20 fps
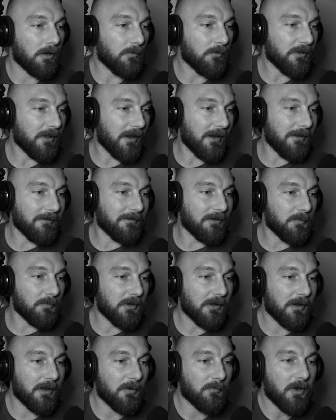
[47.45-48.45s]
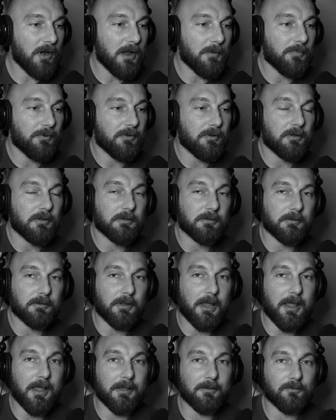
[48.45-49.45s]
We got 18-minute AMRAP,
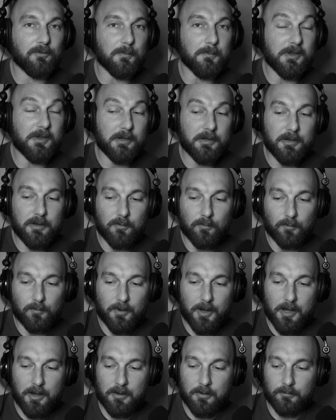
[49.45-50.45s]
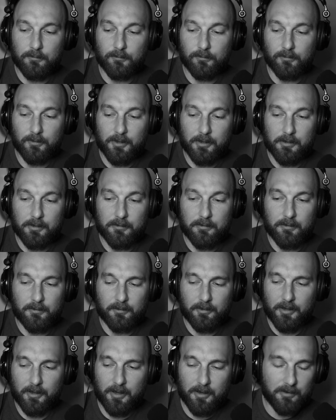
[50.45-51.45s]
as many rounds, and in
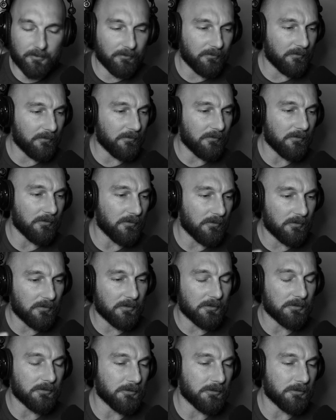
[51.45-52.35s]
the case that they're